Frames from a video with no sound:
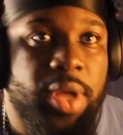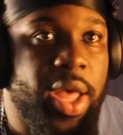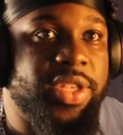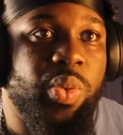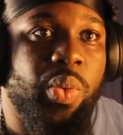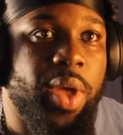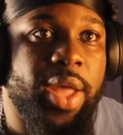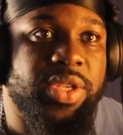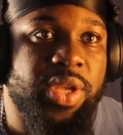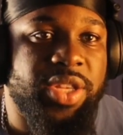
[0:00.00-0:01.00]
It's
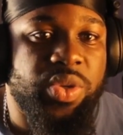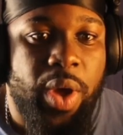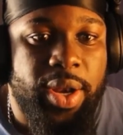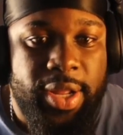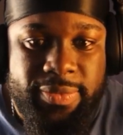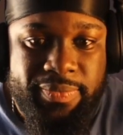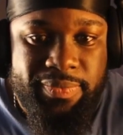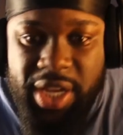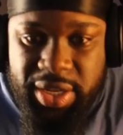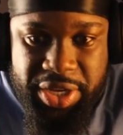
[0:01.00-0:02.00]
1-0.
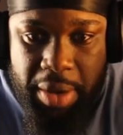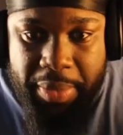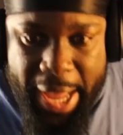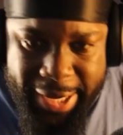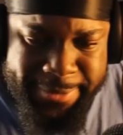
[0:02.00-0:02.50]
Chelsea are behind.